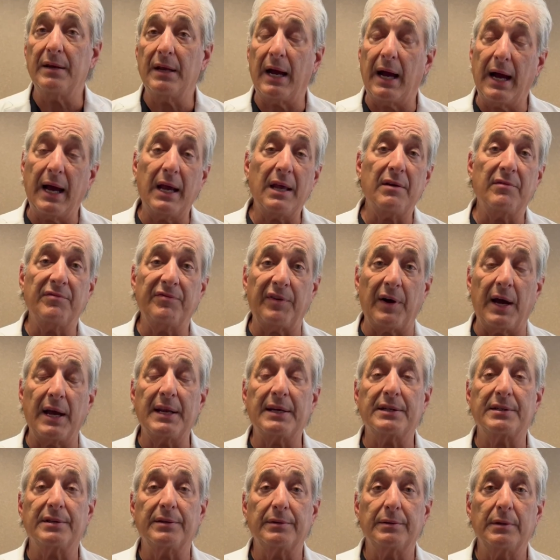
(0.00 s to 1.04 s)
I
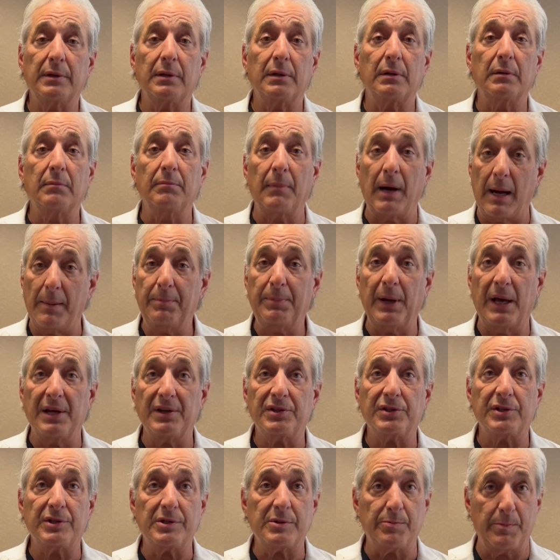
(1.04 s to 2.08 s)
invite my
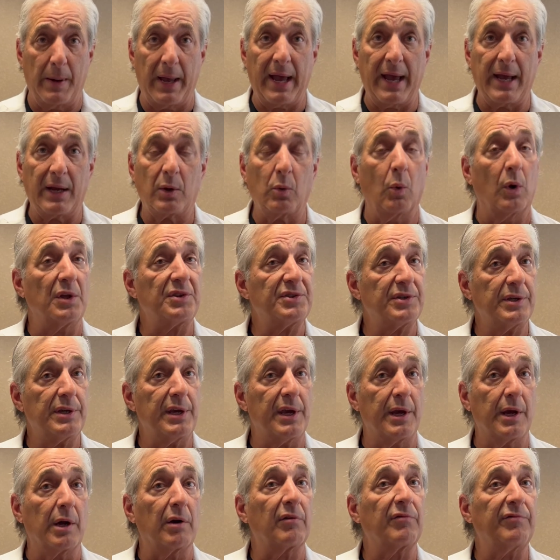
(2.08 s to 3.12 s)
patients back once a
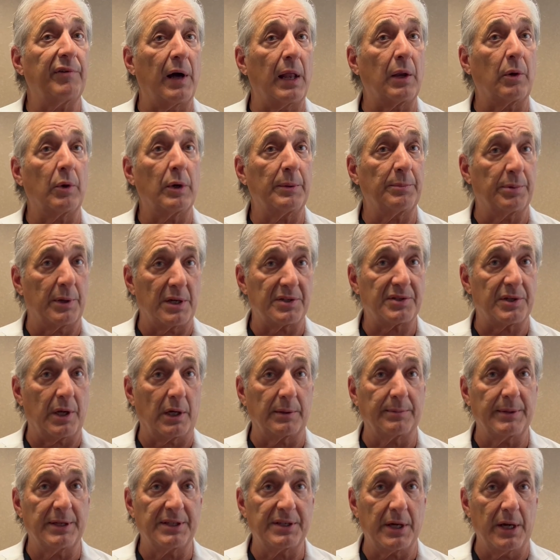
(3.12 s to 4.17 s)
year following breast
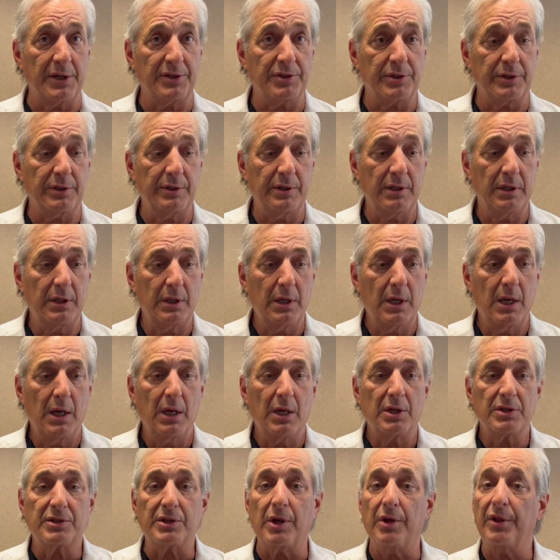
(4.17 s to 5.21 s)
augmentation
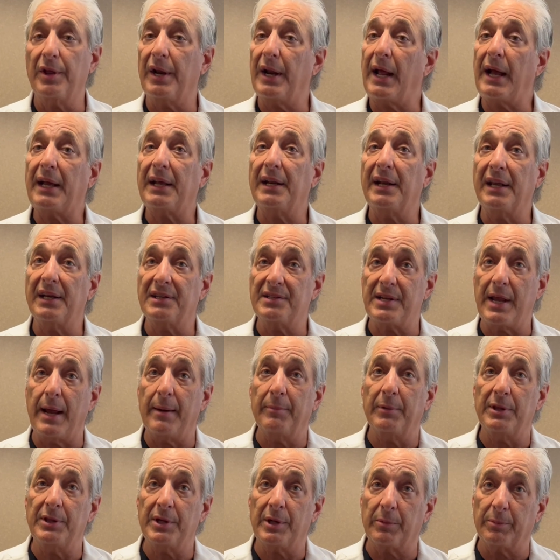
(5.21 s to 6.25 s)
so that I can
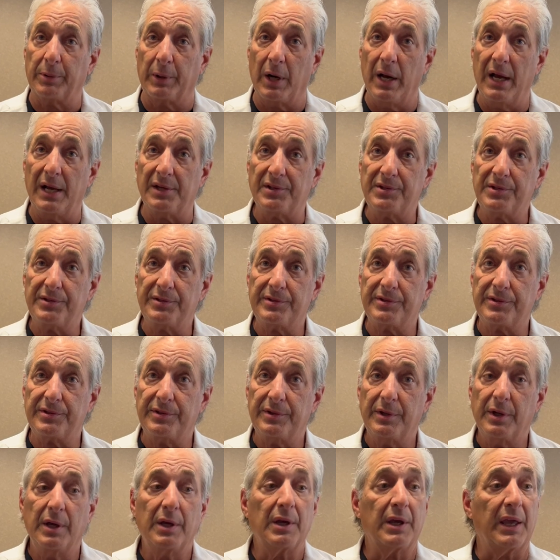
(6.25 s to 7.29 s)
examine their breasts,
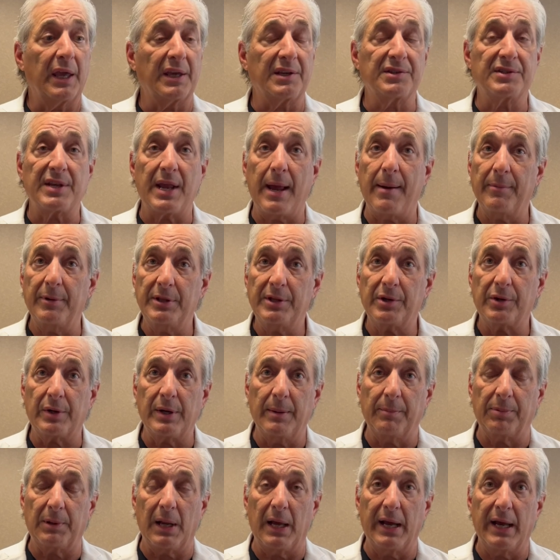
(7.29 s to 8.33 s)
examine their
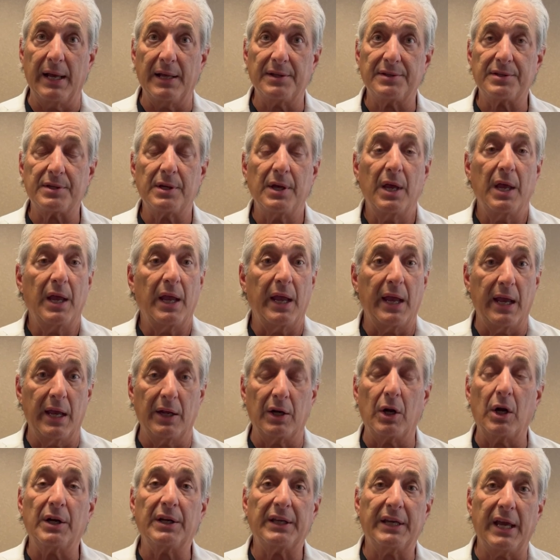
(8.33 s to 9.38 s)
implants, and
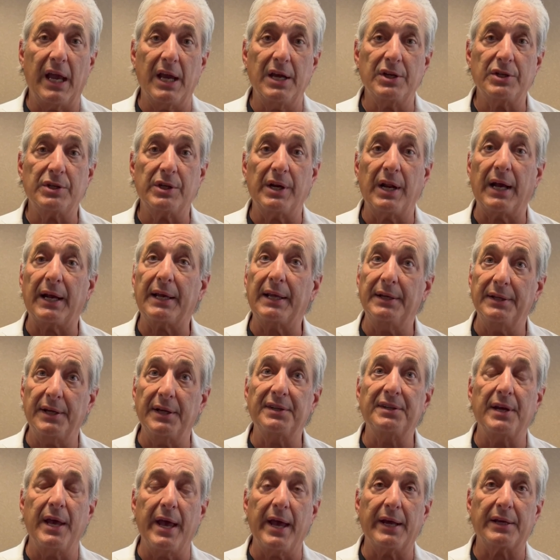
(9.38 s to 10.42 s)
on occasion I can
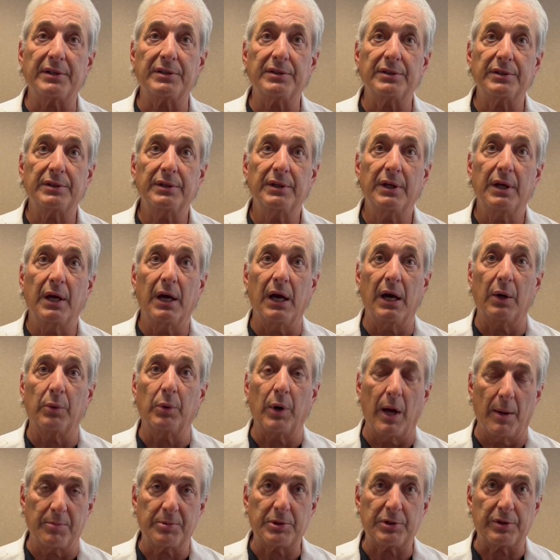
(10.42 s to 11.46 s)
detect a
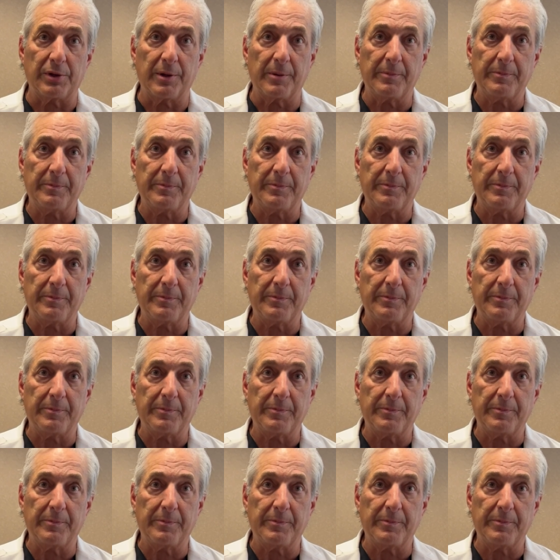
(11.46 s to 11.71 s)
rupture,